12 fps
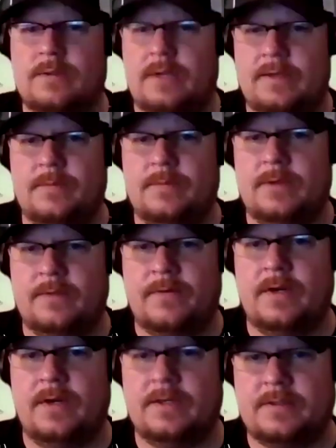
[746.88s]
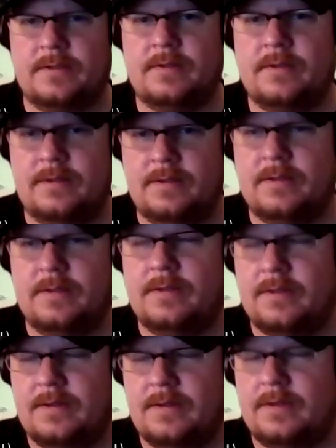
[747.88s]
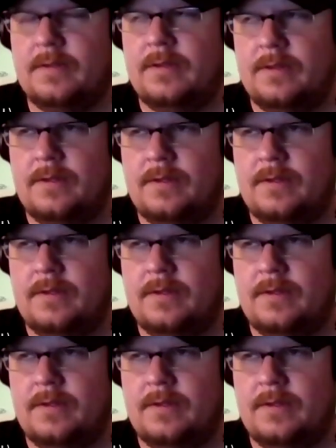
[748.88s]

not a big loss. Like, they weren't